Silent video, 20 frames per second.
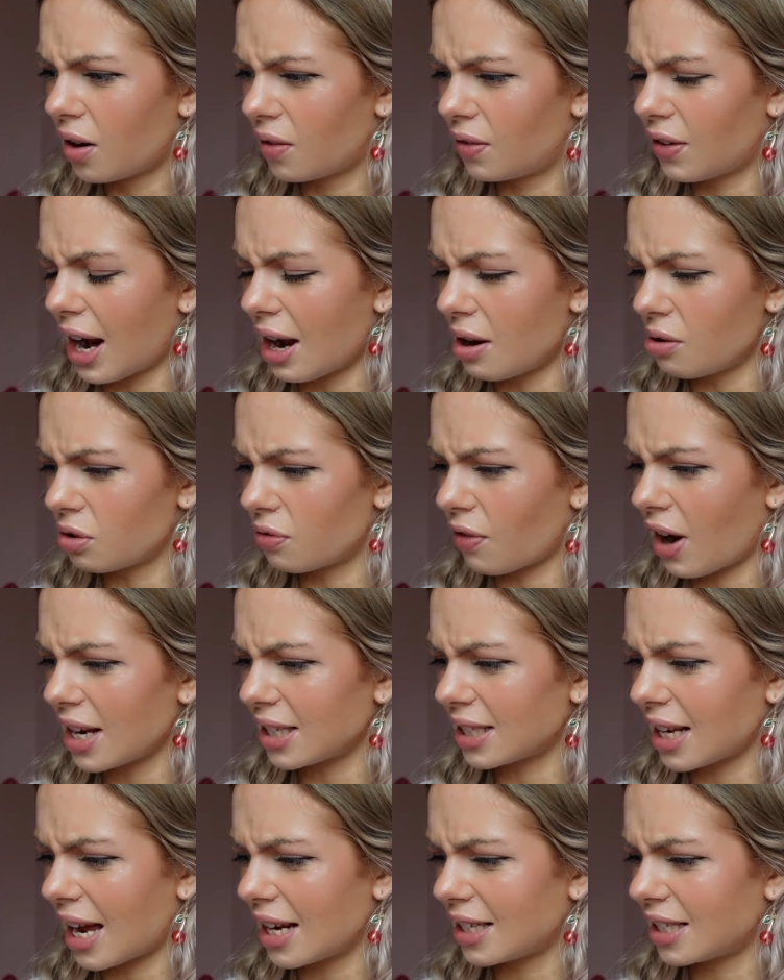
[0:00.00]
round
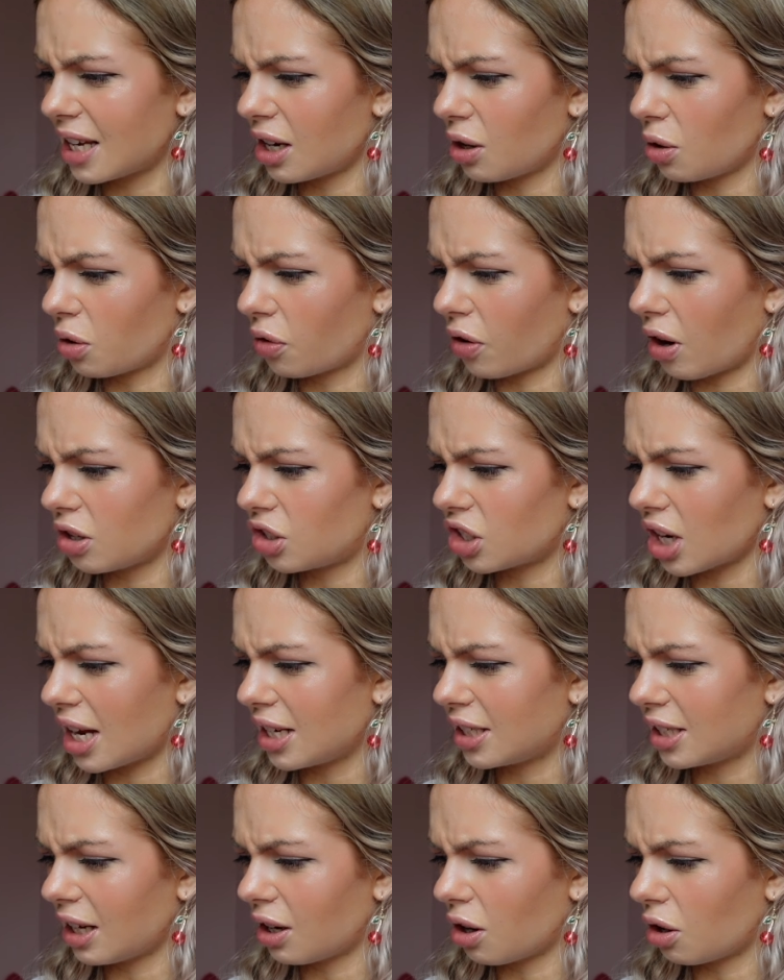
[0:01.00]
right side, single
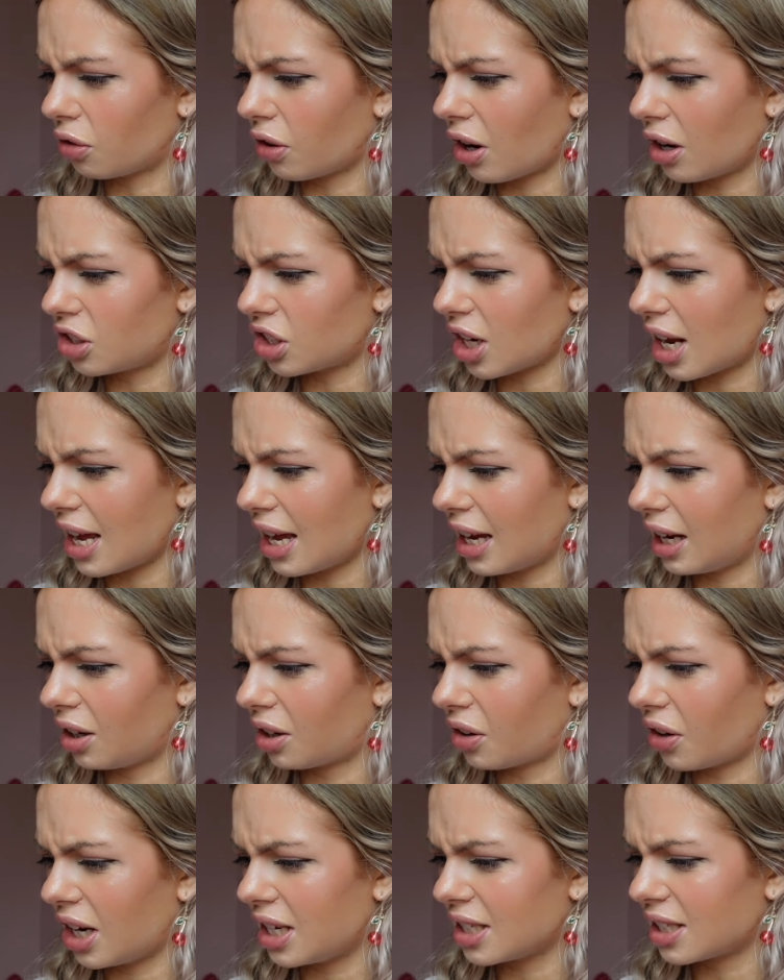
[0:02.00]
crochet, single crochet,
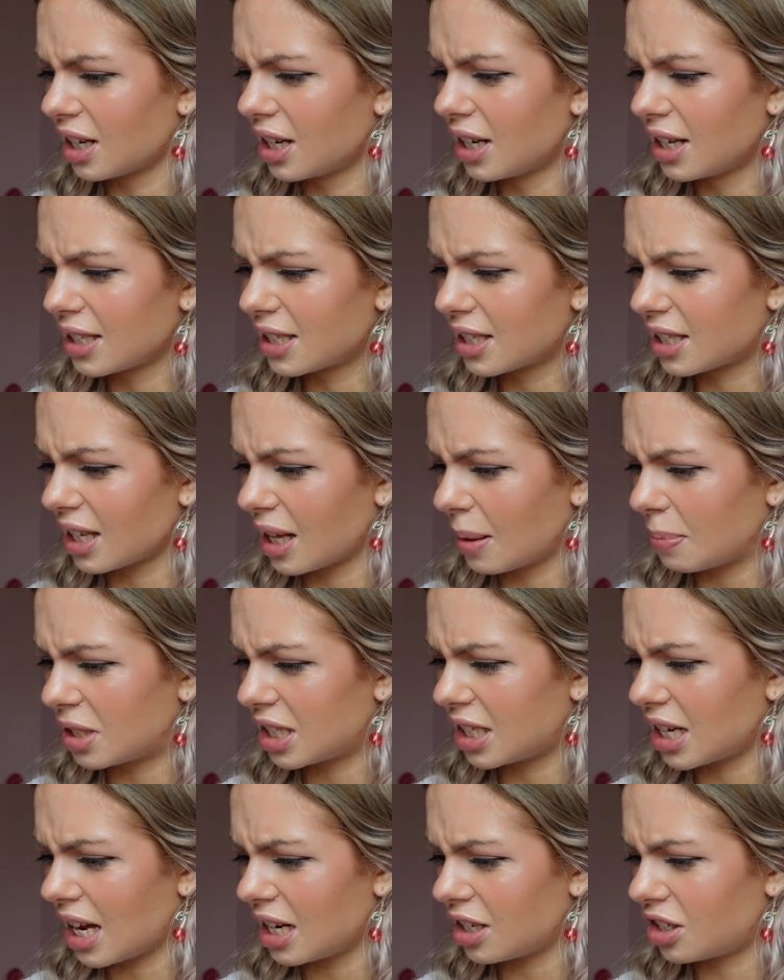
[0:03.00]
increase, slip
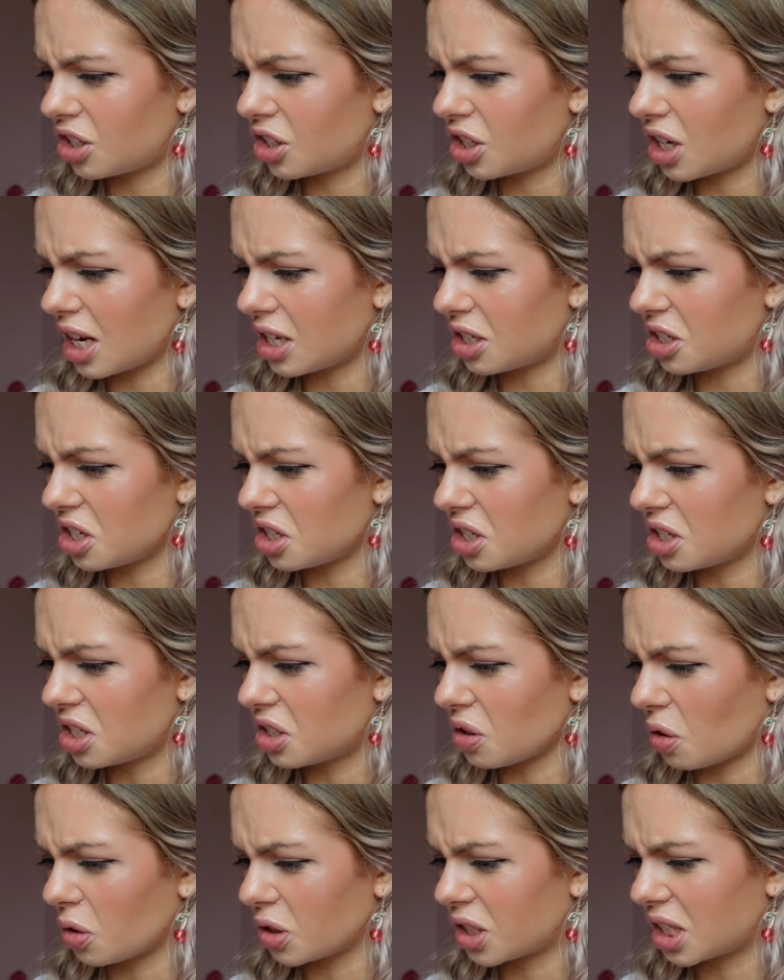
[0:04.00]
stitch,
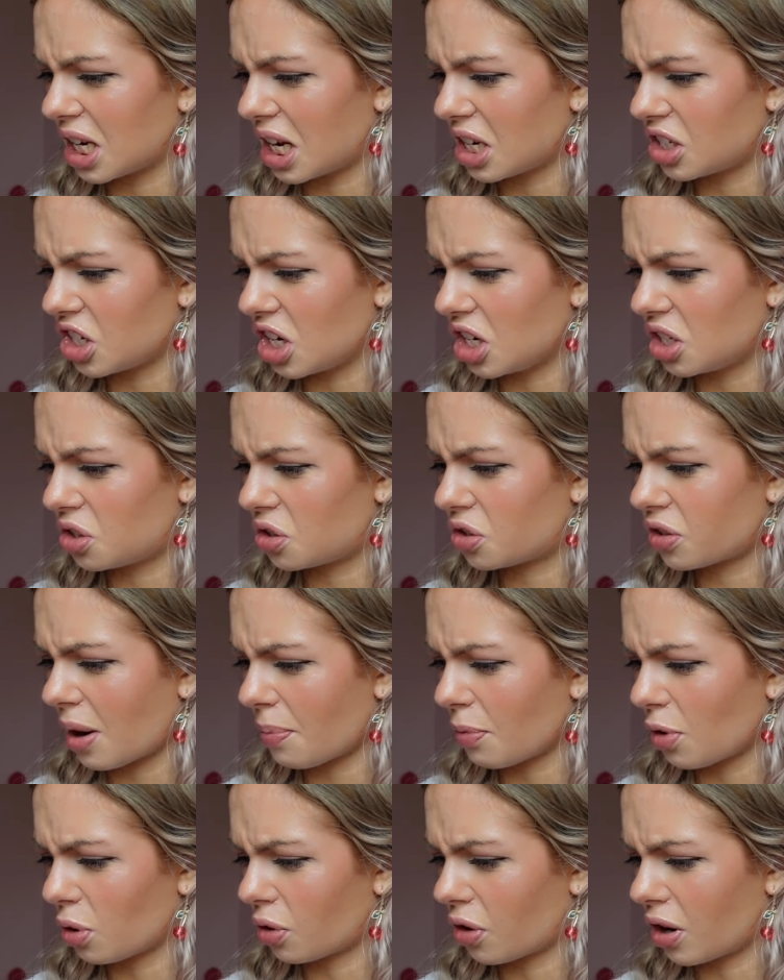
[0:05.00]
stitches or stitches,
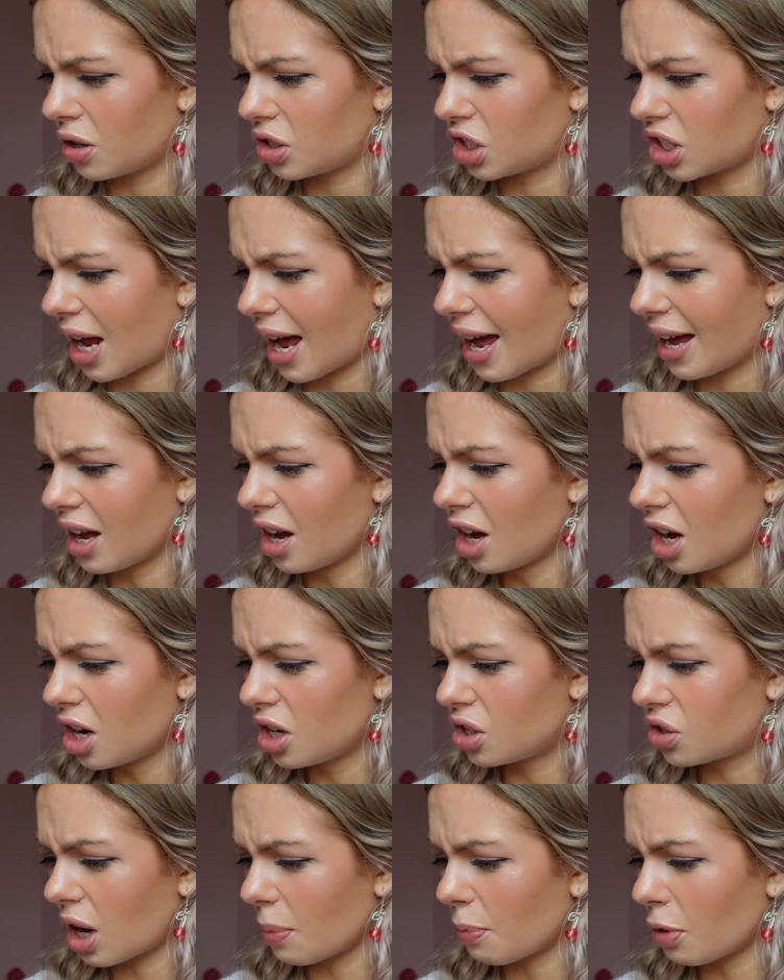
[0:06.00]
treble crochet,
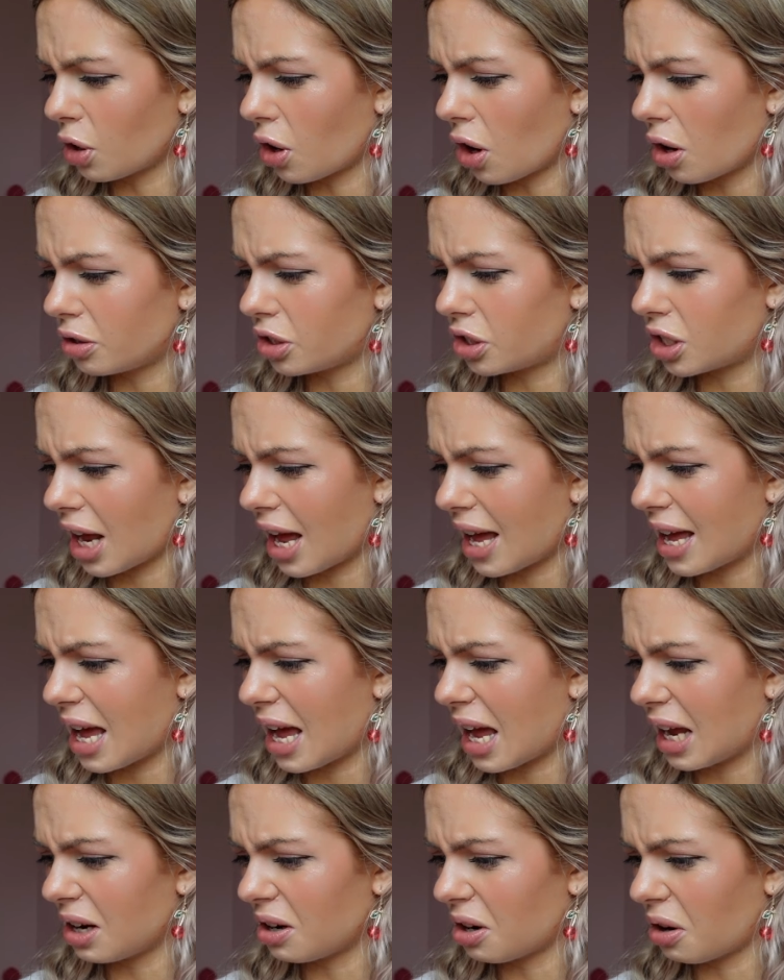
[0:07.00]
treble crochet,
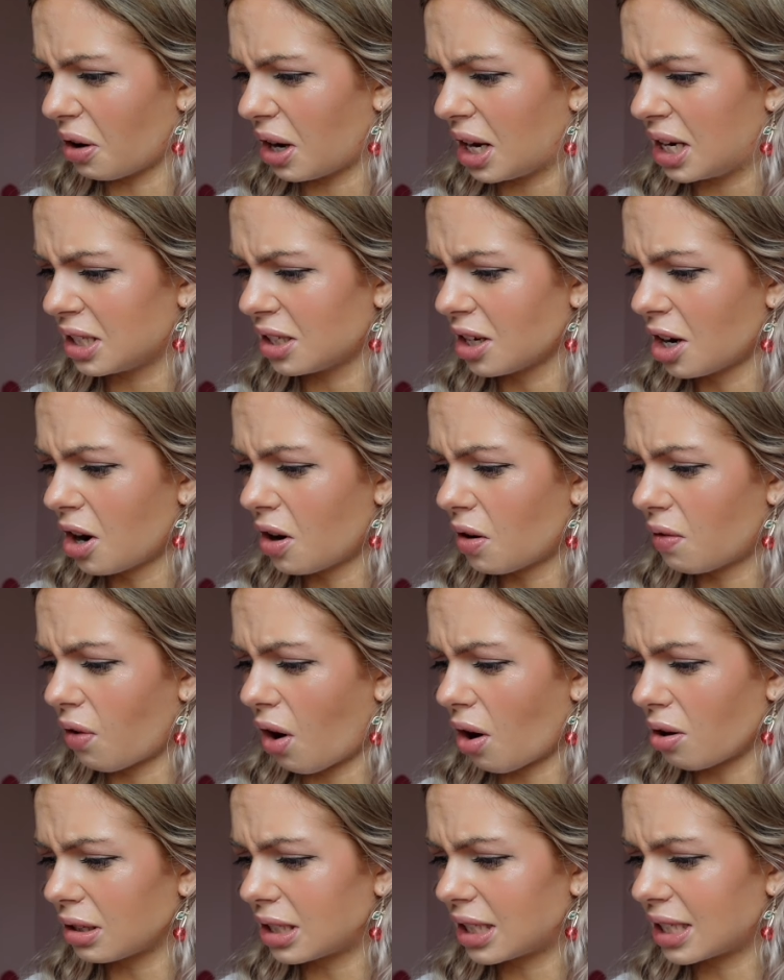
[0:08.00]
increase,
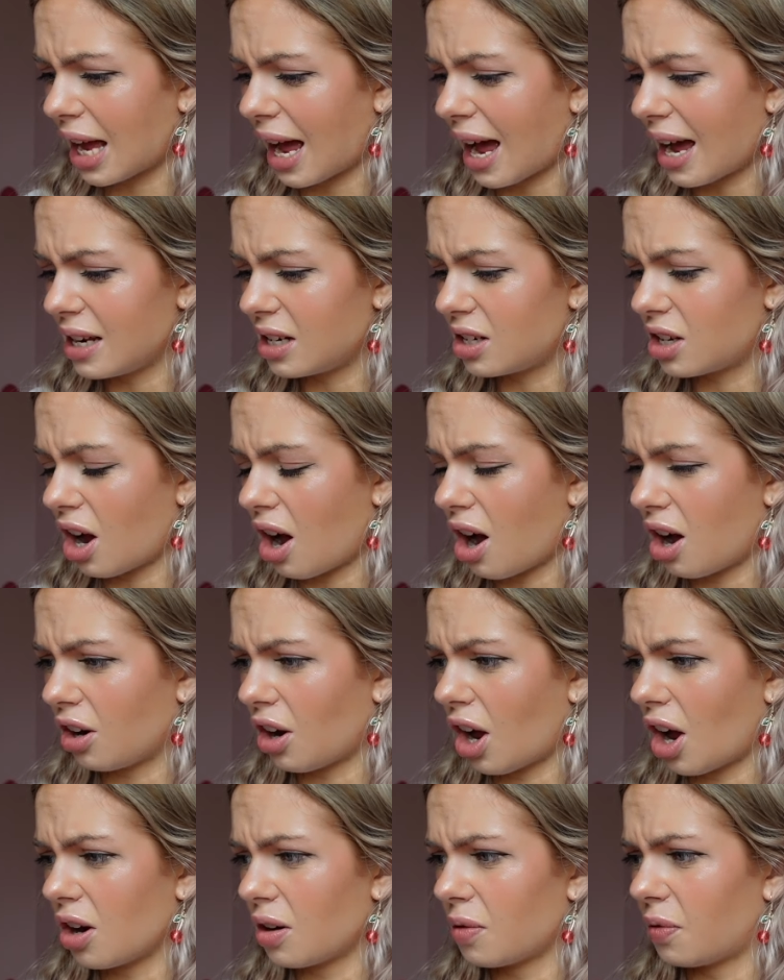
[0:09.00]
wrong side, yarn
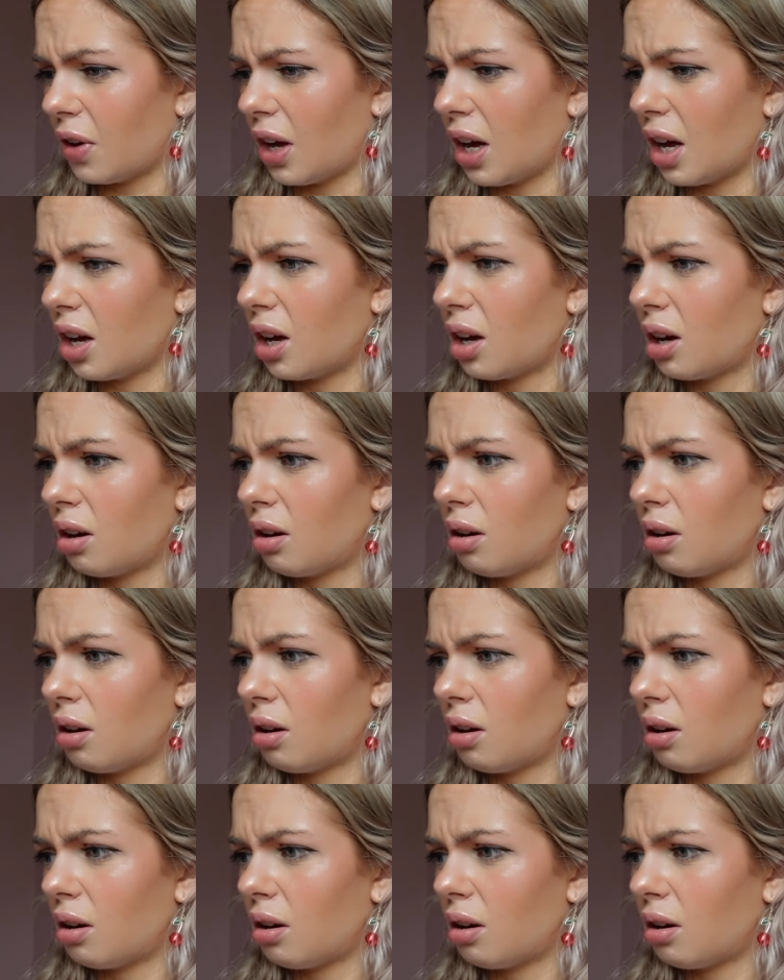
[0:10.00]
over.